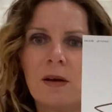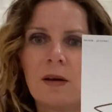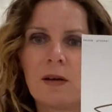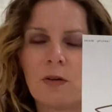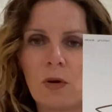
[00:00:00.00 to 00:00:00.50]

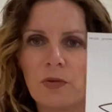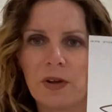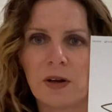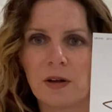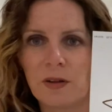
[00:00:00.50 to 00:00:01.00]
your own
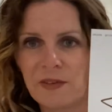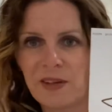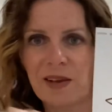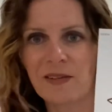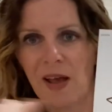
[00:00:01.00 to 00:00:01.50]
little
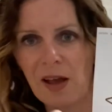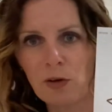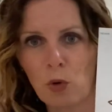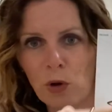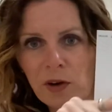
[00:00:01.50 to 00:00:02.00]
zigzag
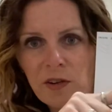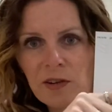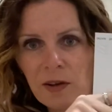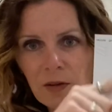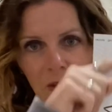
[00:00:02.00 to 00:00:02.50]
course
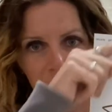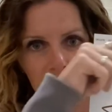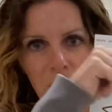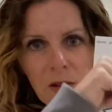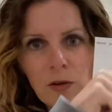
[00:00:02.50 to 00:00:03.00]
that you're
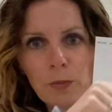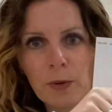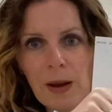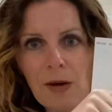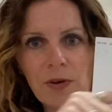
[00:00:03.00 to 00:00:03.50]
gonna loop
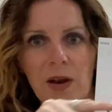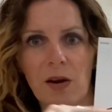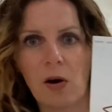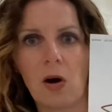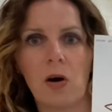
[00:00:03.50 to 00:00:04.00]
around and
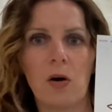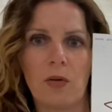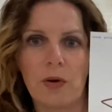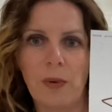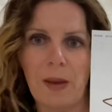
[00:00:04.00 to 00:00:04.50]
head all
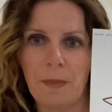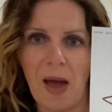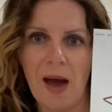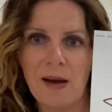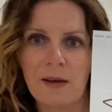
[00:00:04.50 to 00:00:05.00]
the way
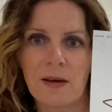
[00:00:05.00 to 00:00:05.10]
back.